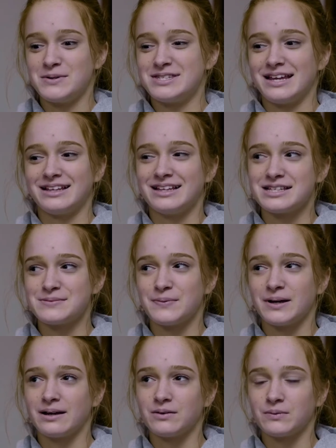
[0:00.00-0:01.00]
saying this,
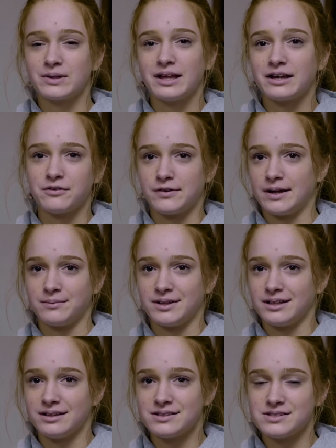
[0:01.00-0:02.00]
but we're like a family.
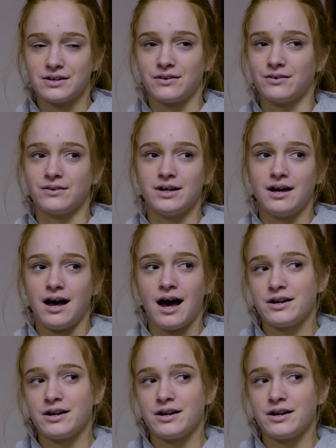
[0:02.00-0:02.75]
So I